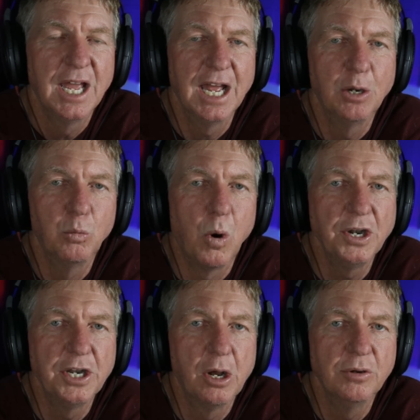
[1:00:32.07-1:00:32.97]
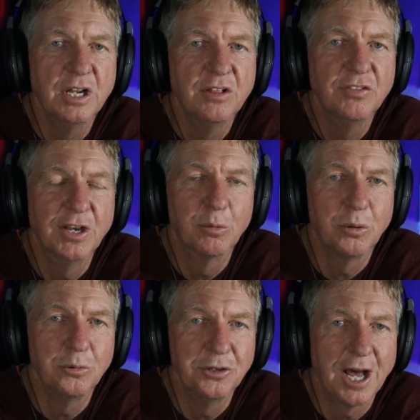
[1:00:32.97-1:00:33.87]
And one note, there
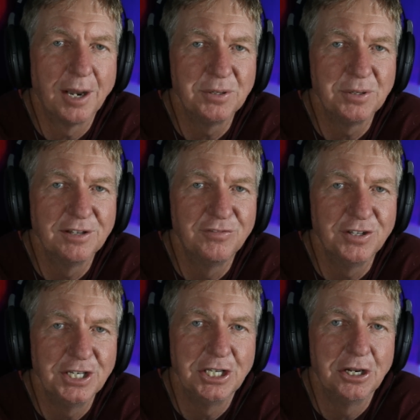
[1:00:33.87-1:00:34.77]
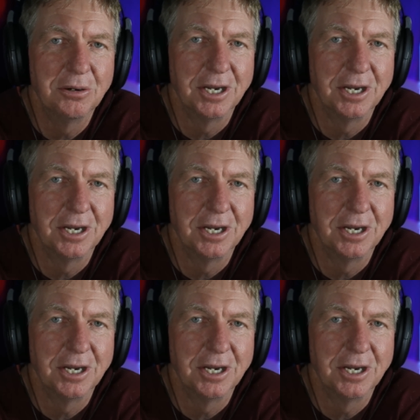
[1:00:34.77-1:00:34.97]
will not be a video,